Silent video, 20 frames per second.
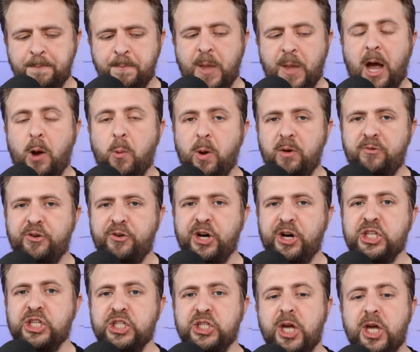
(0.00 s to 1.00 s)
However,
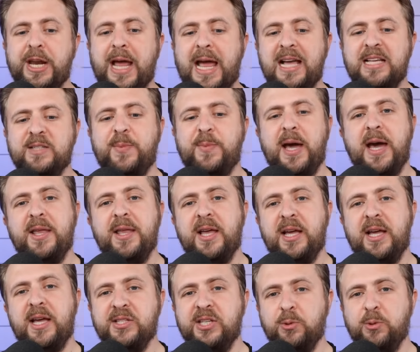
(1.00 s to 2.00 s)
it's not as bad
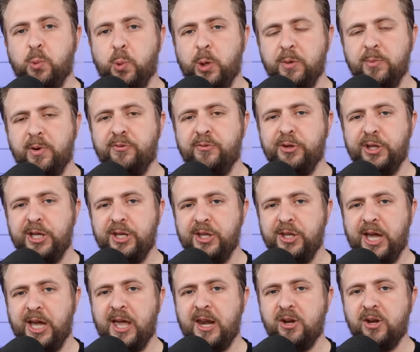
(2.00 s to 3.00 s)
as the Warren Buffett
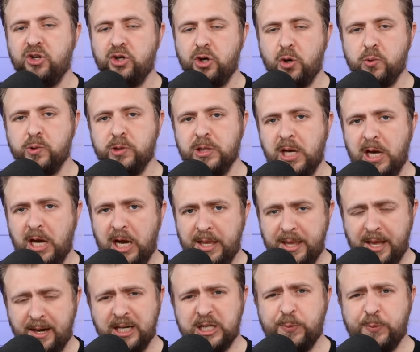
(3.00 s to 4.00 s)
indicator shows, and
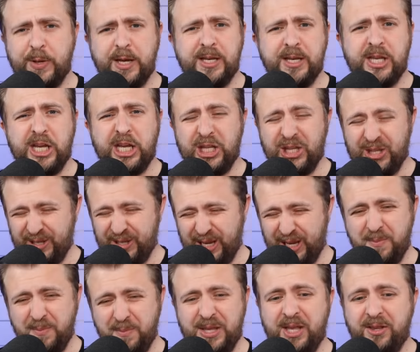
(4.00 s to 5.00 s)
I'll explain in a
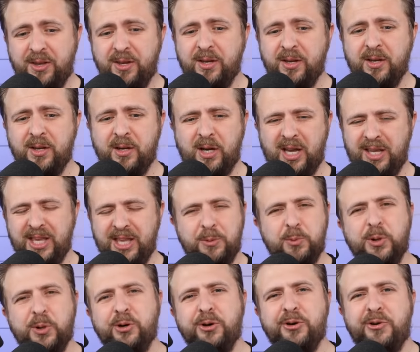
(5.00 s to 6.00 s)
minute. And then
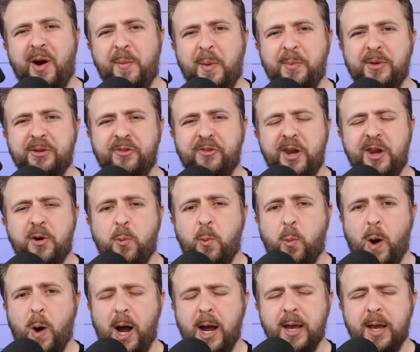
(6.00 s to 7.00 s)
we're going to wrap up the video
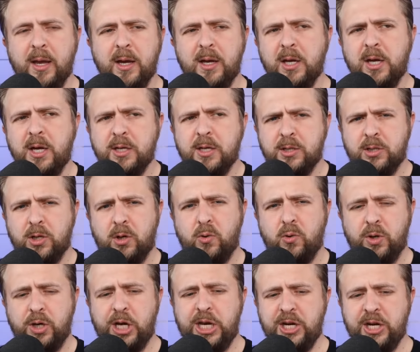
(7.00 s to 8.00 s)
why.
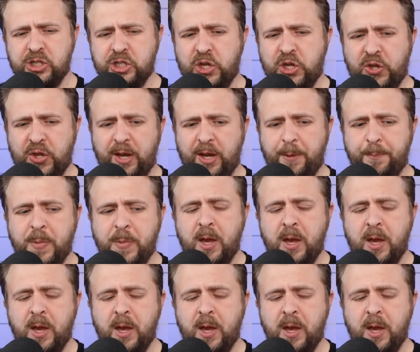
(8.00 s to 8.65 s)
So here's the thing.